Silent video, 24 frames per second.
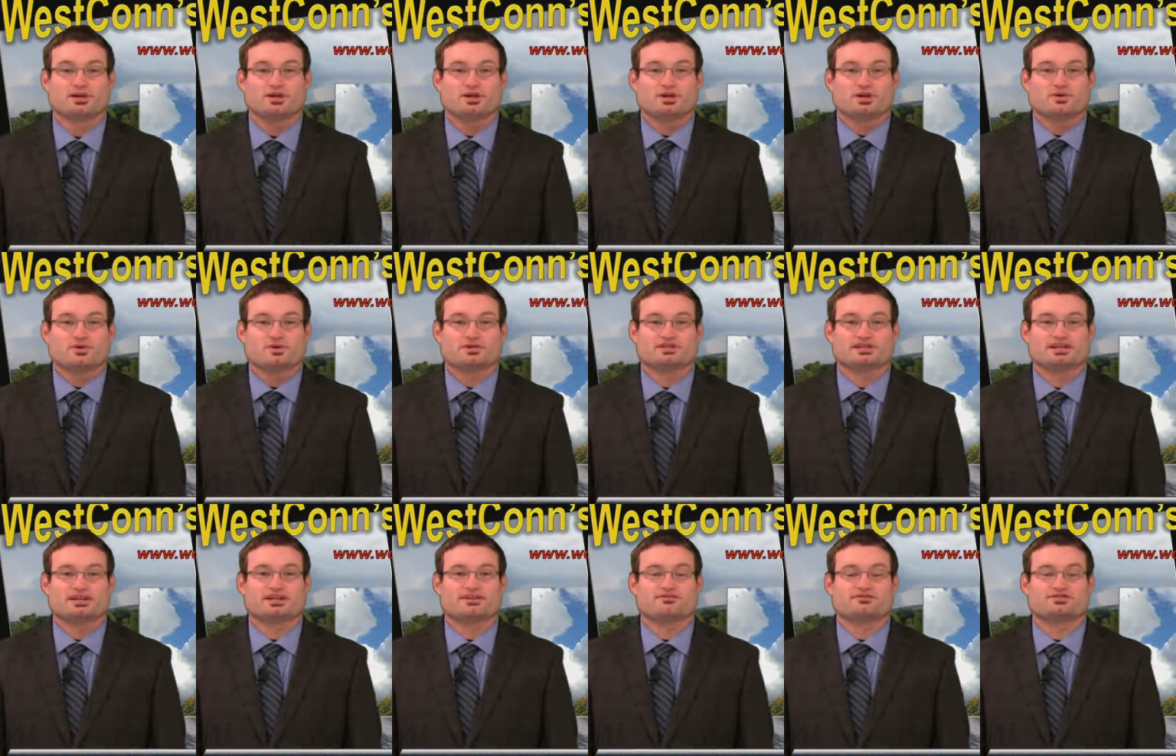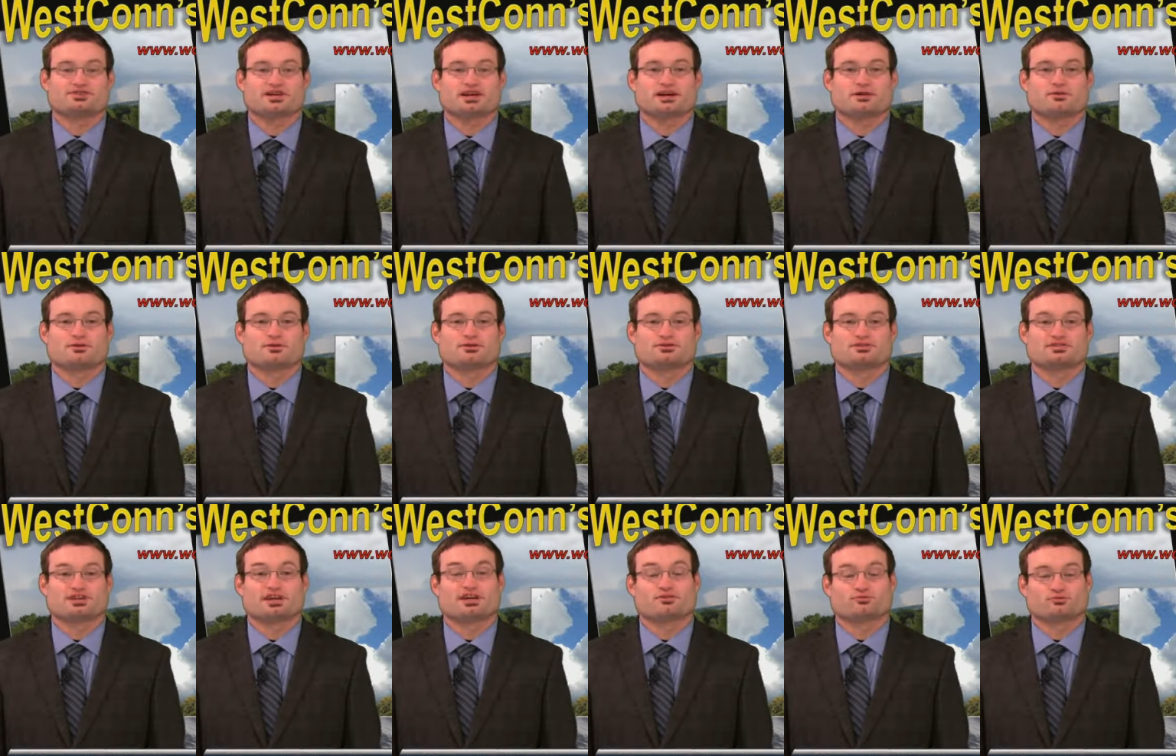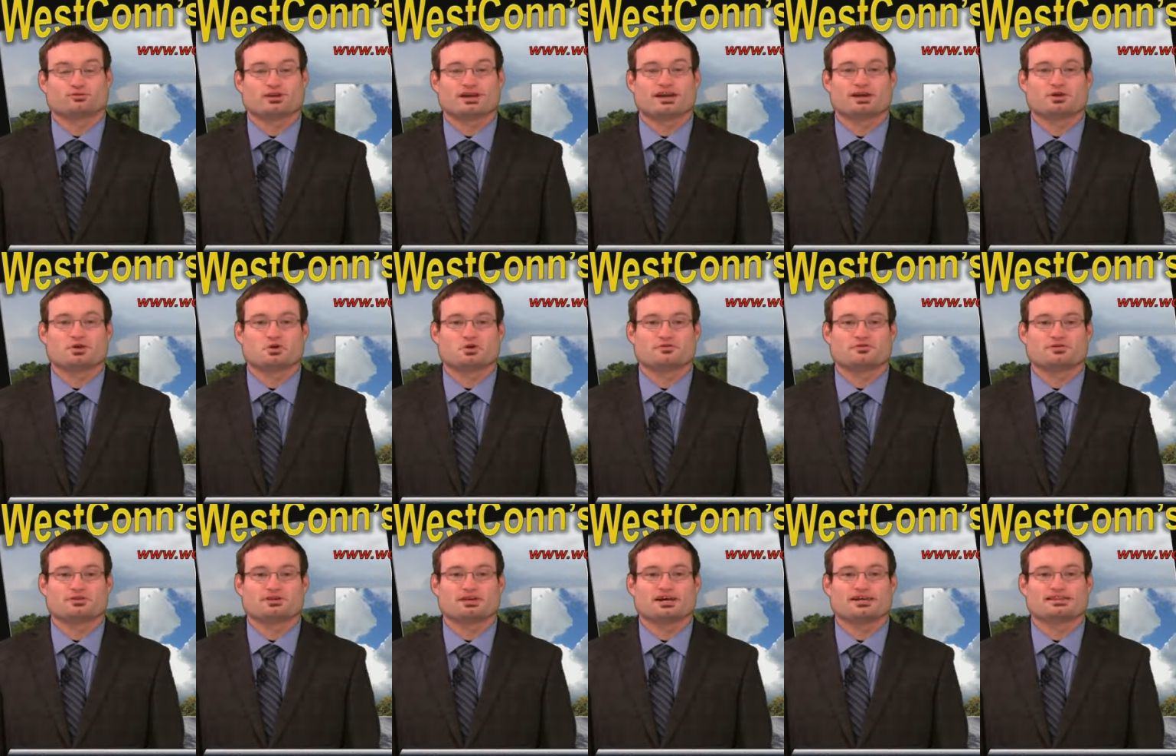We did have showers and rain
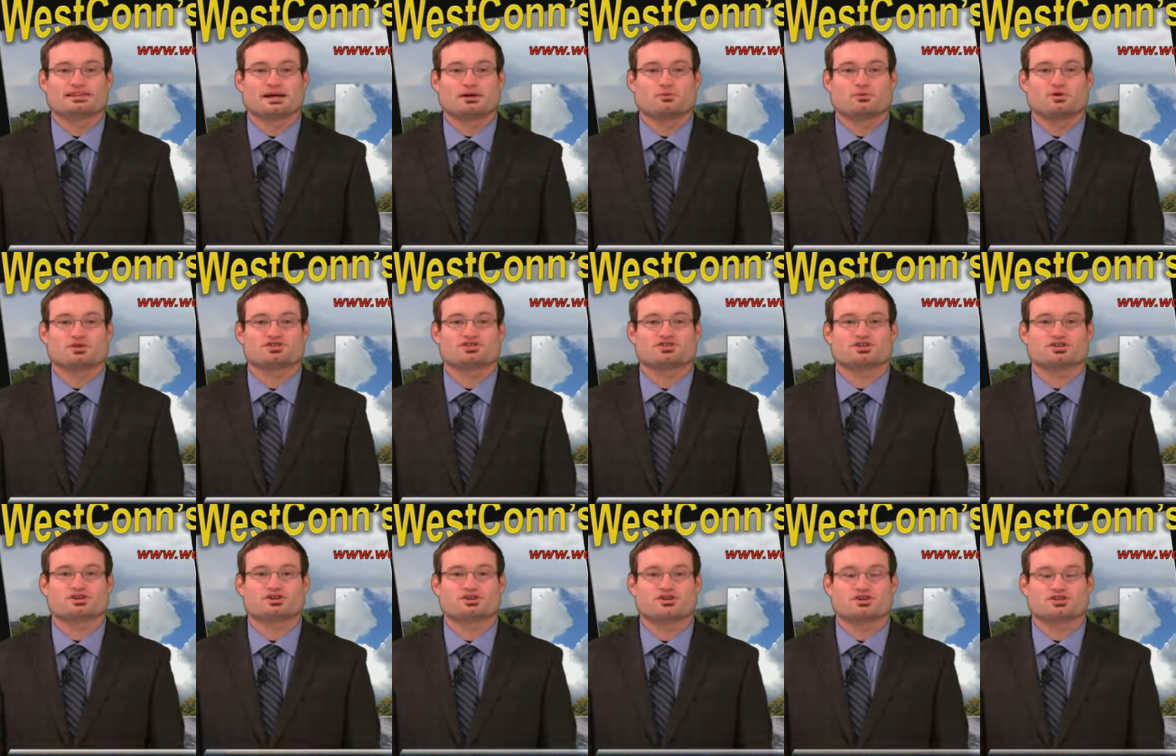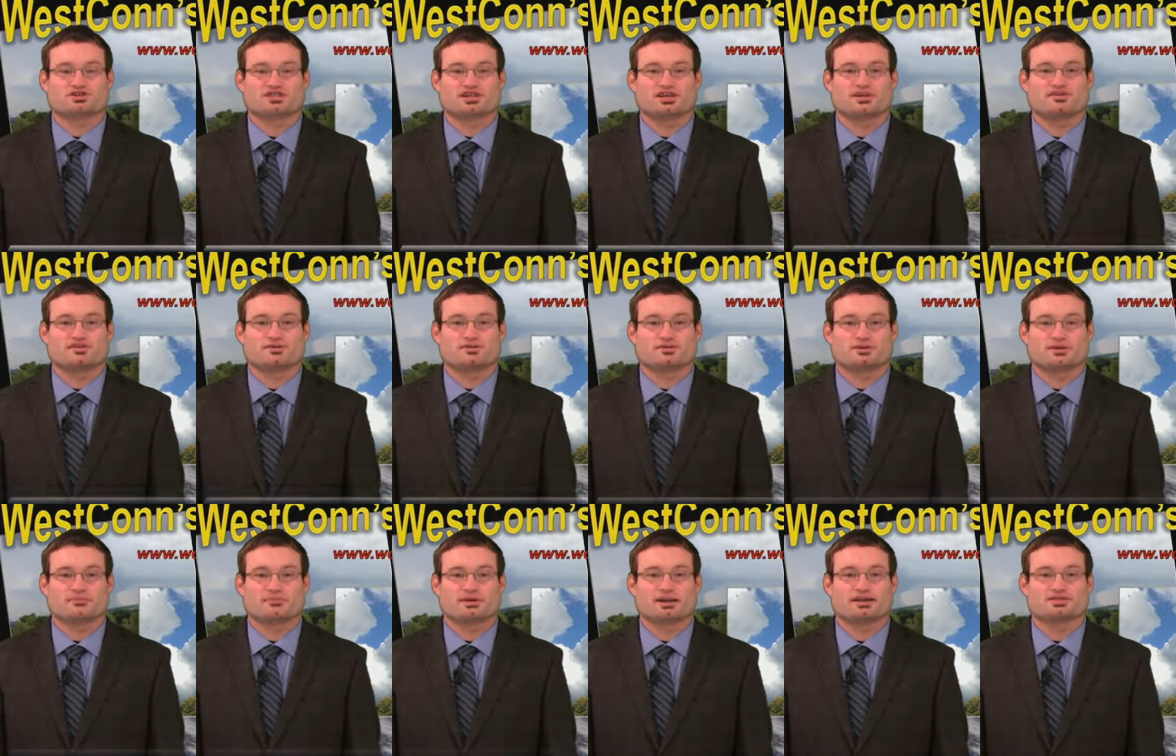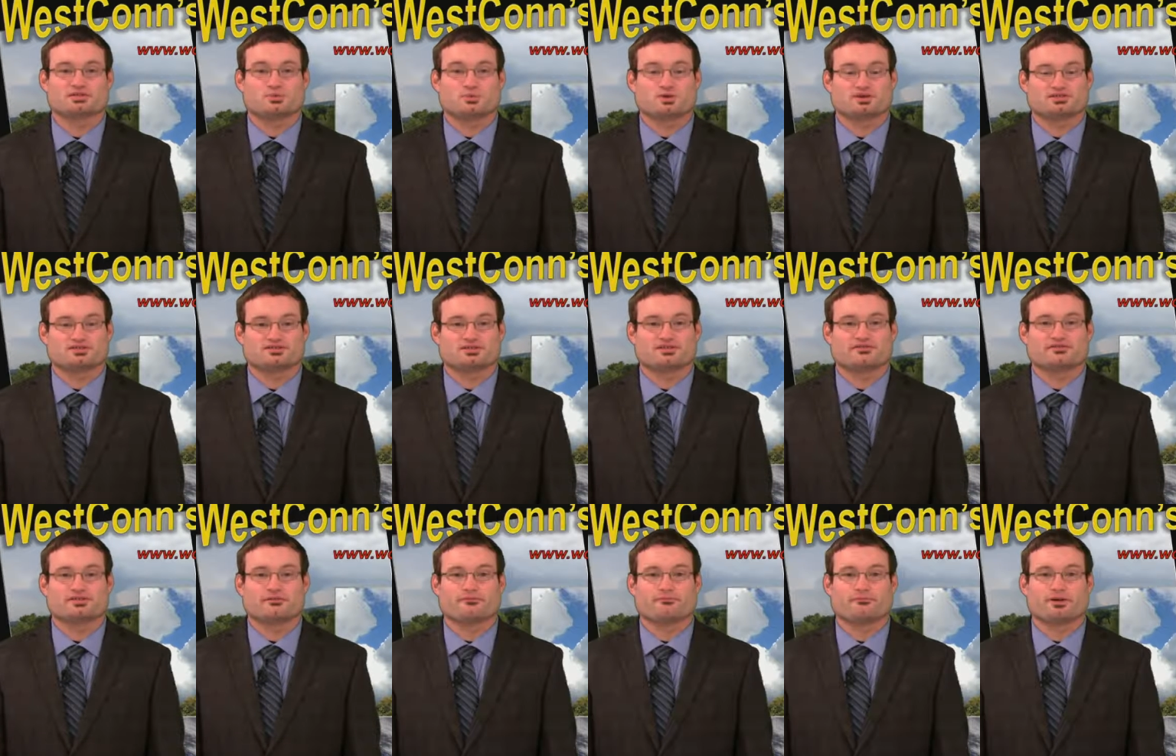overnight that was courtesy of the remains of what's
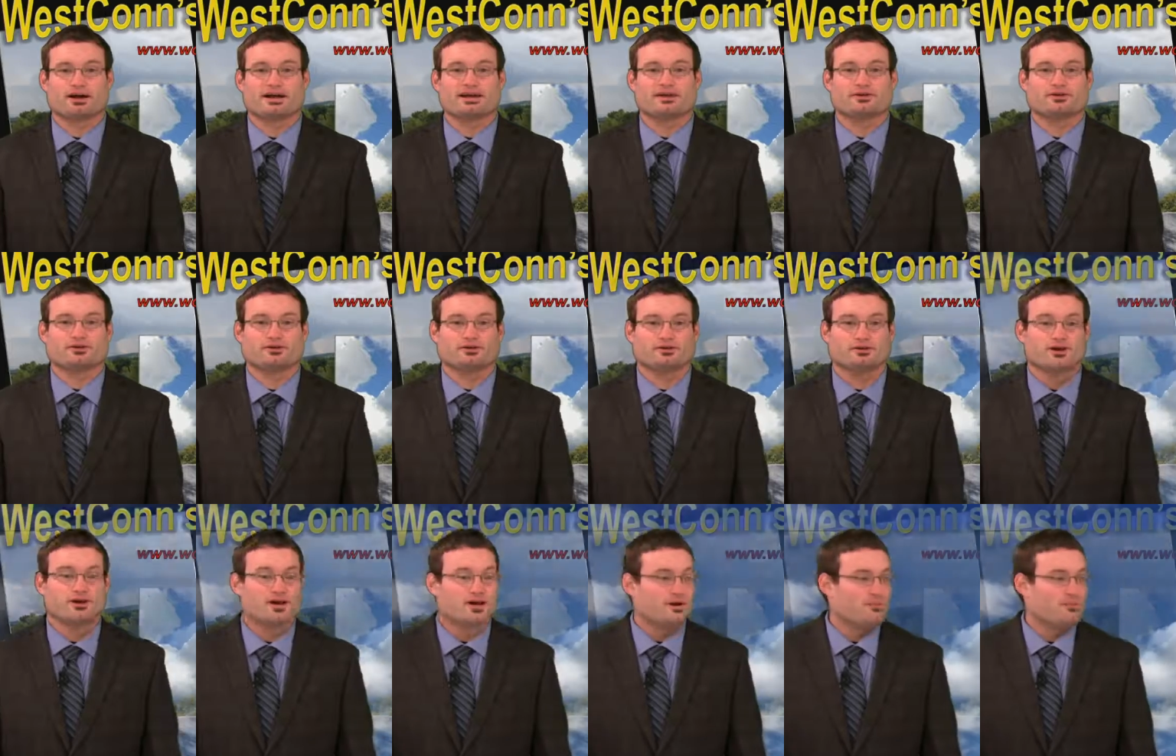left of Michael.